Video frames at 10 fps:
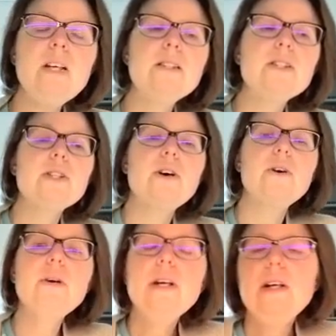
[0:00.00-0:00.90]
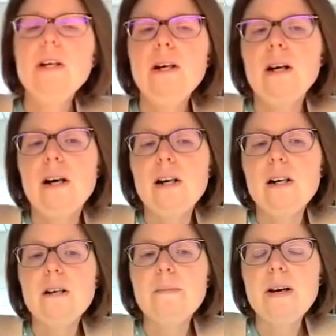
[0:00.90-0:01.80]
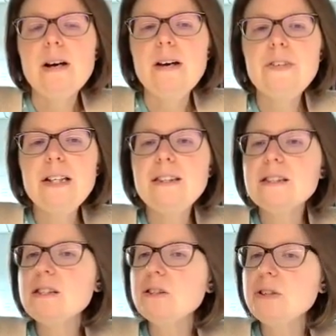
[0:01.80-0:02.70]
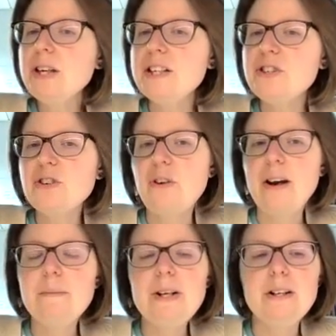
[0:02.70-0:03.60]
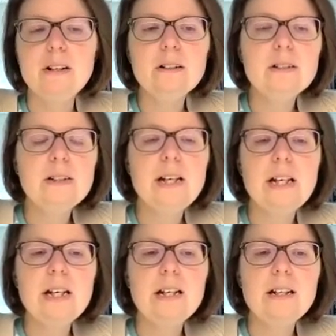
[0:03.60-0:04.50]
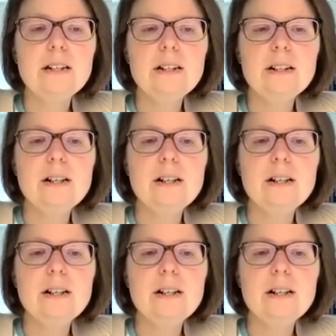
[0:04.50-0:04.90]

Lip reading: And so I've got this little histogram here, and